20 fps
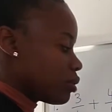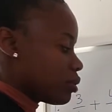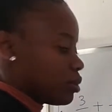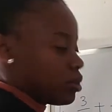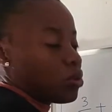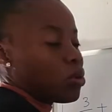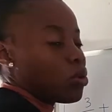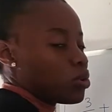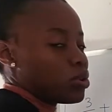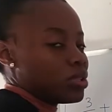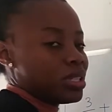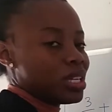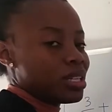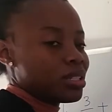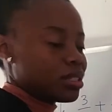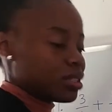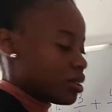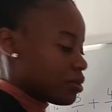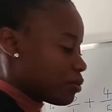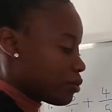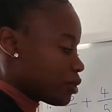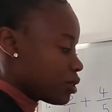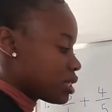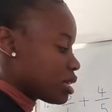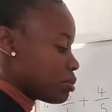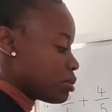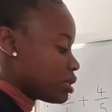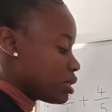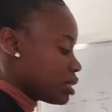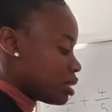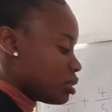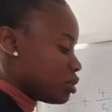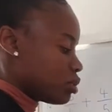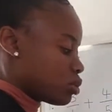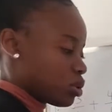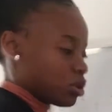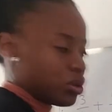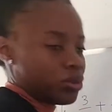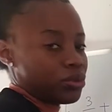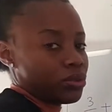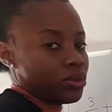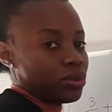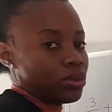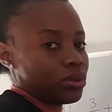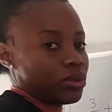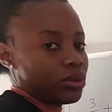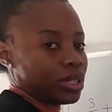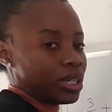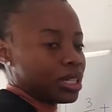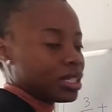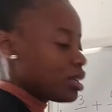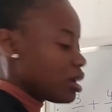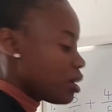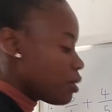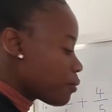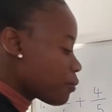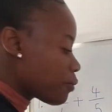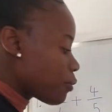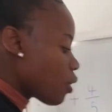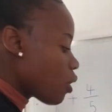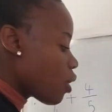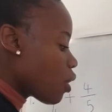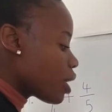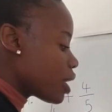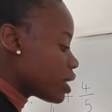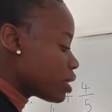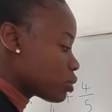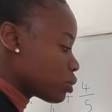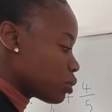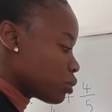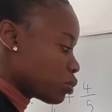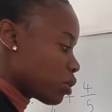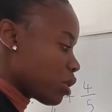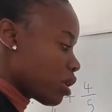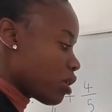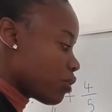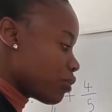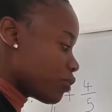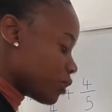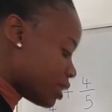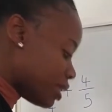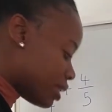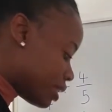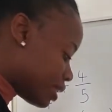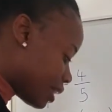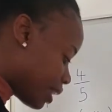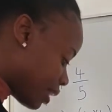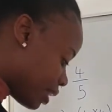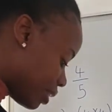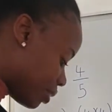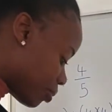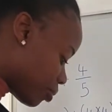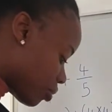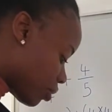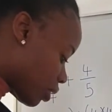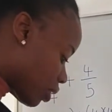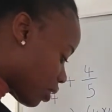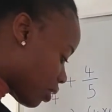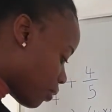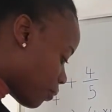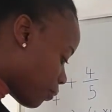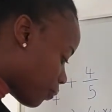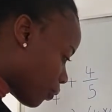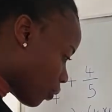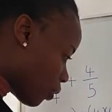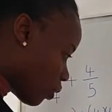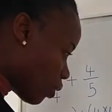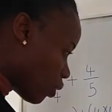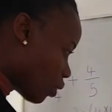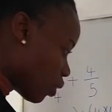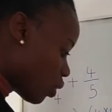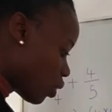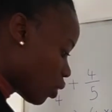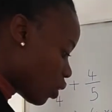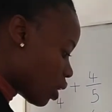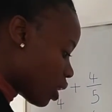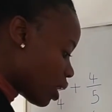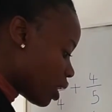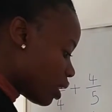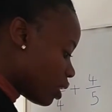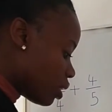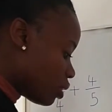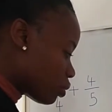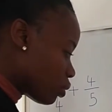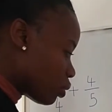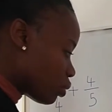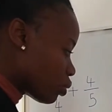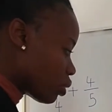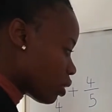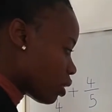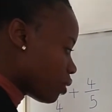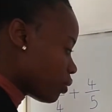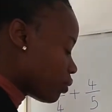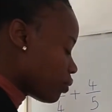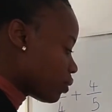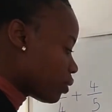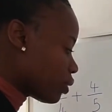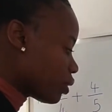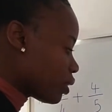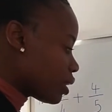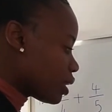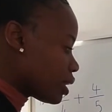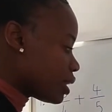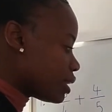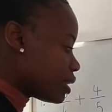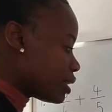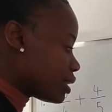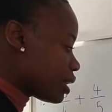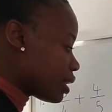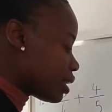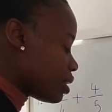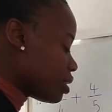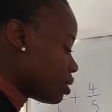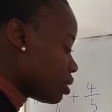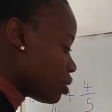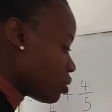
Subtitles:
Or you just say 4 times 3 is 12, right? 4 into 12 is 3. 4 into 12 is 3.